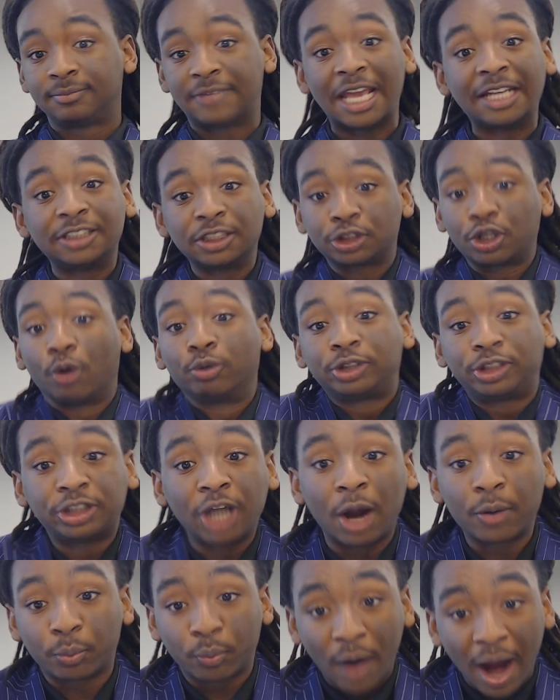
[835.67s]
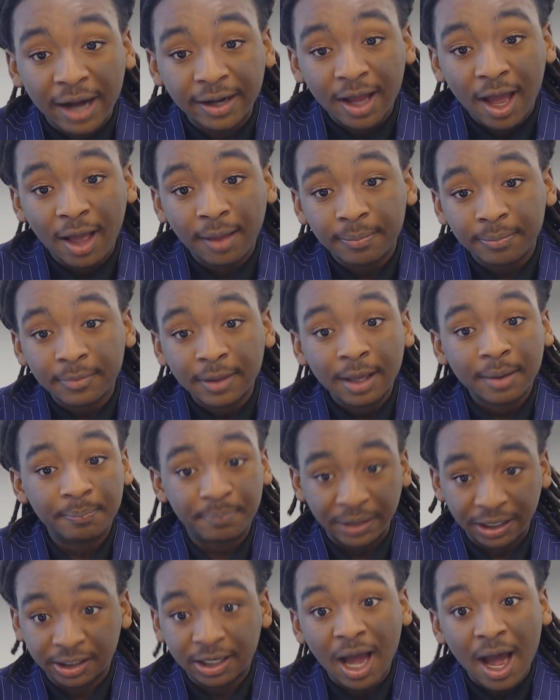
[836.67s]
they just gonna shut right up
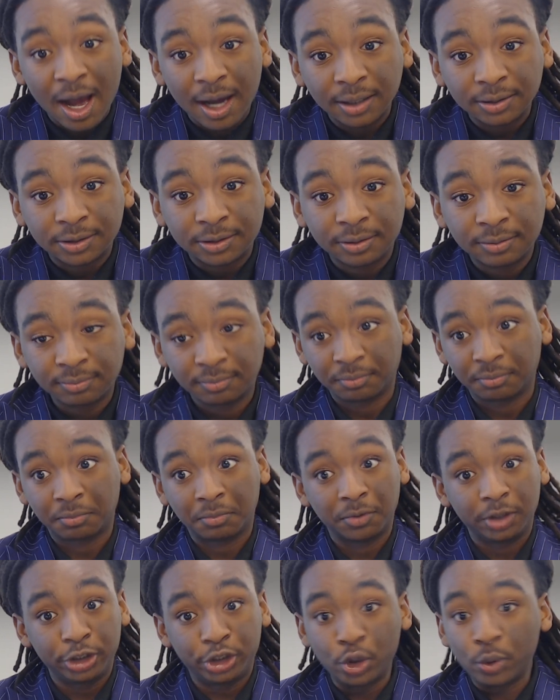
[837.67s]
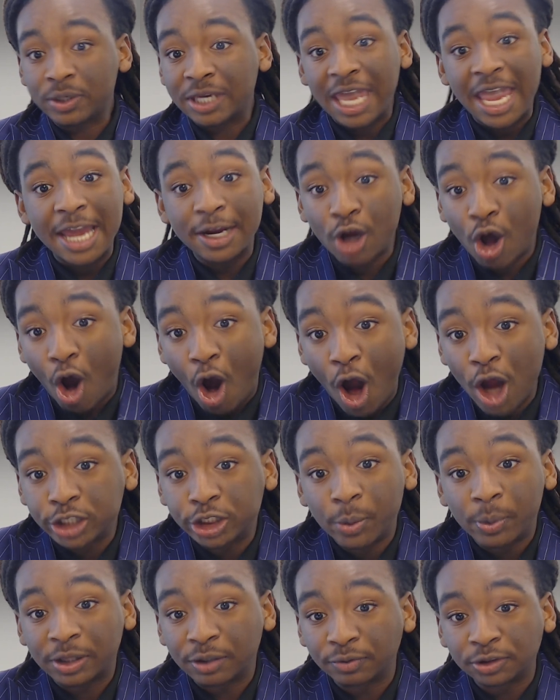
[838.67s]
because you can't
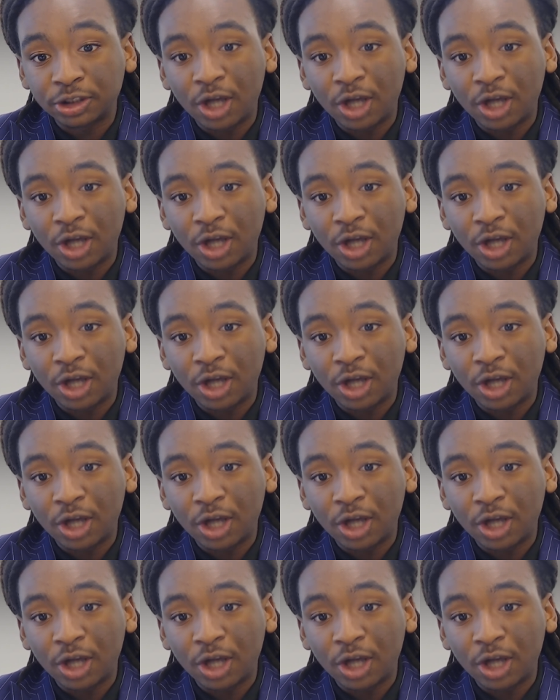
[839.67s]
argue with the